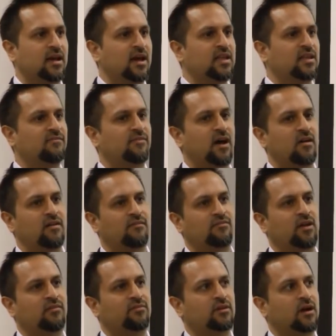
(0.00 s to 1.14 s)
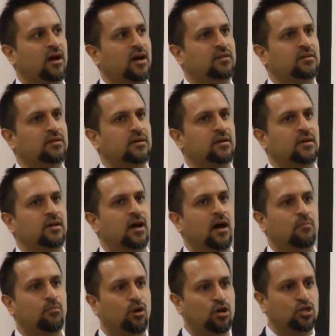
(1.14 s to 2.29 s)
and he found in front of her hut
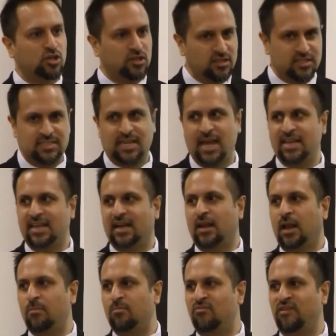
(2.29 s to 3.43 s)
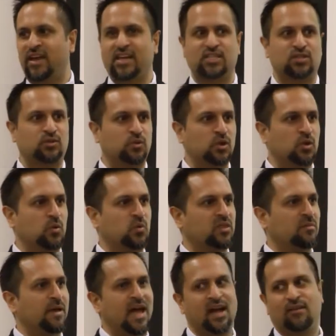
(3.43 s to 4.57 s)
a merchant standing glum-faced with
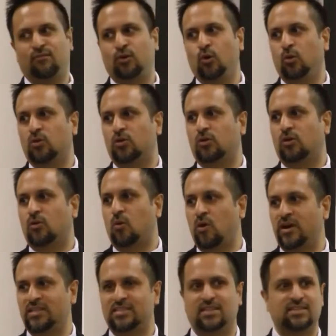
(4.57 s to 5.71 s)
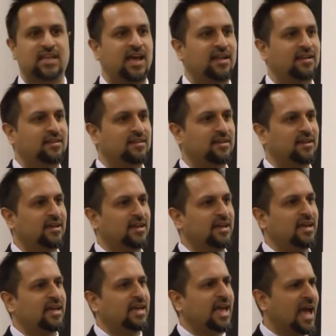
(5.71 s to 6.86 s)
a bag of gold coins in his hand.
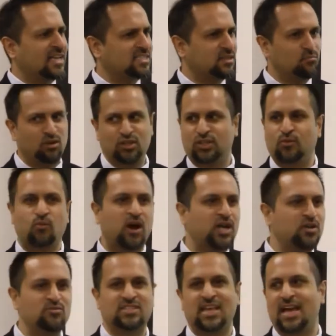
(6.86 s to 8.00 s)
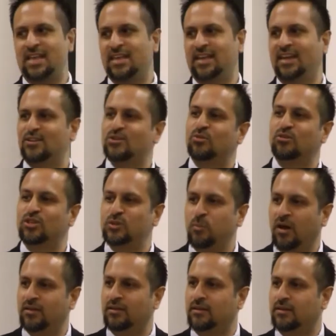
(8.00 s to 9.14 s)
He asked the merchant, why are you standing here so
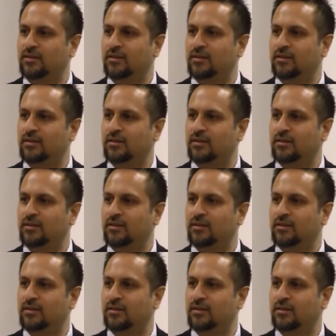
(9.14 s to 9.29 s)
despondent?